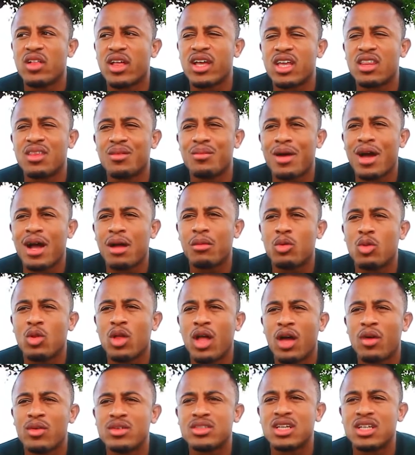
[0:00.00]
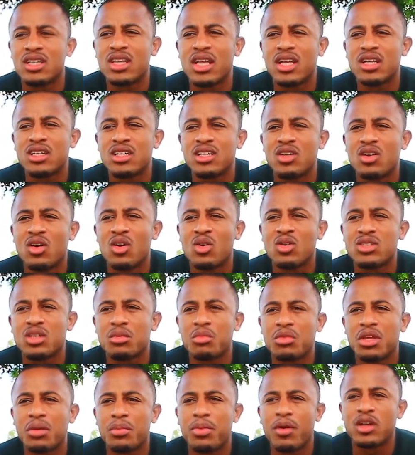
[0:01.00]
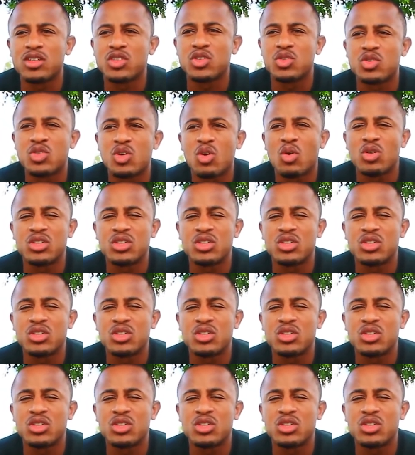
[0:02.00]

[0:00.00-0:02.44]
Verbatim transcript: like in the Bible how it said that you know some of the apostles would